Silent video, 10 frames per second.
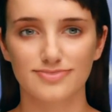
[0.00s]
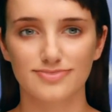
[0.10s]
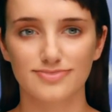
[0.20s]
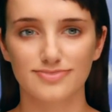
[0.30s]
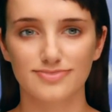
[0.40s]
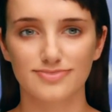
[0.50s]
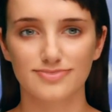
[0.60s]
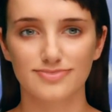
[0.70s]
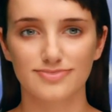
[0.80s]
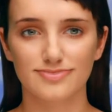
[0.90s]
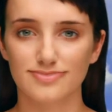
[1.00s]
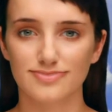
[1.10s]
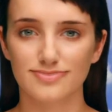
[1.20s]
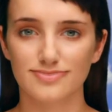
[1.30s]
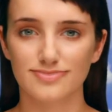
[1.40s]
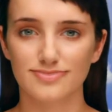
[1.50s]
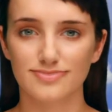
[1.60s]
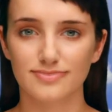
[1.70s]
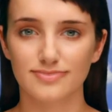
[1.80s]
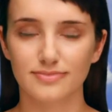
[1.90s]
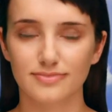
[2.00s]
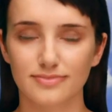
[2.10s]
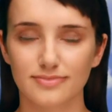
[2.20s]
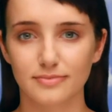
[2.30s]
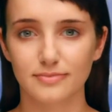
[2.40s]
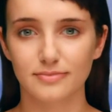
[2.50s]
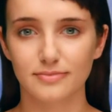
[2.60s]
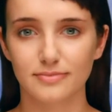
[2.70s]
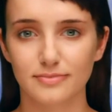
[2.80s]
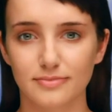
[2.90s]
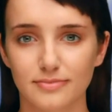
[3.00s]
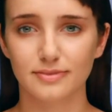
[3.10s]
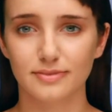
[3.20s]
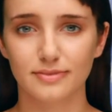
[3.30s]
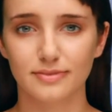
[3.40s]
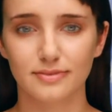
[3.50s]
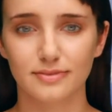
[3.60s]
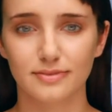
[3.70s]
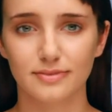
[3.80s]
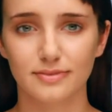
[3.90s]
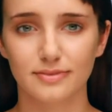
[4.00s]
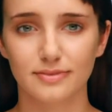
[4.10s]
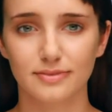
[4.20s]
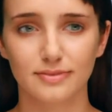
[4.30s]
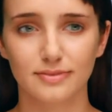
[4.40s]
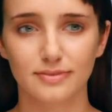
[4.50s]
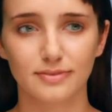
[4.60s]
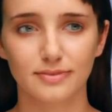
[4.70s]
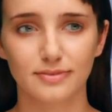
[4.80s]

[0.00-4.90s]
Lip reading: The person shown says nothing.